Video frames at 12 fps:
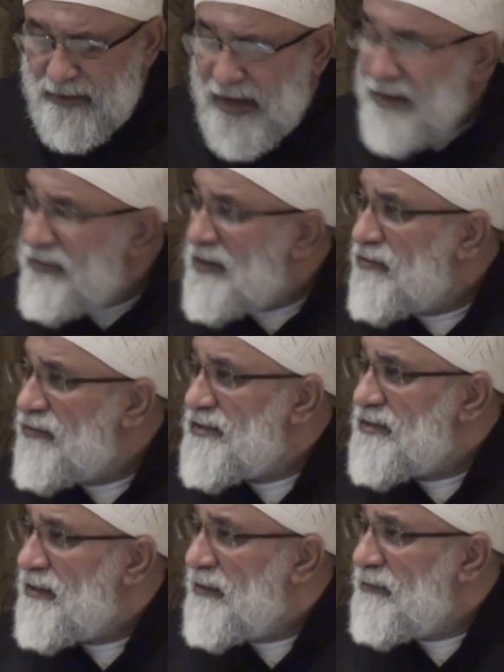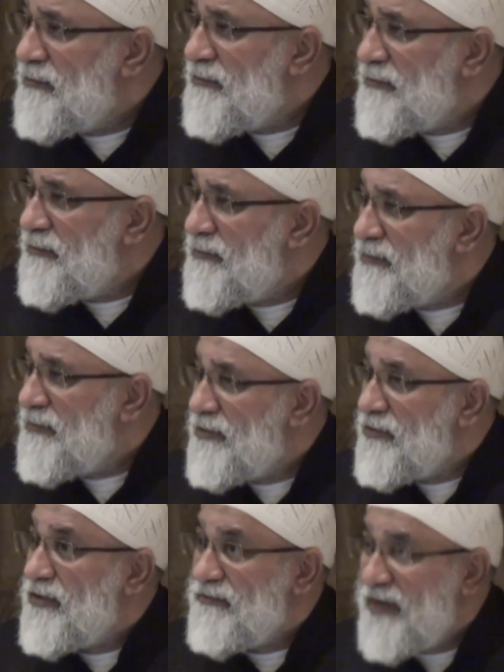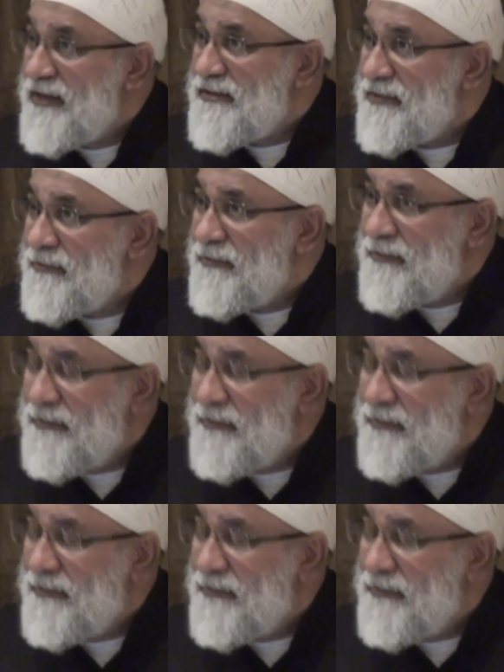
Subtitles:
I went to visit him to advise him.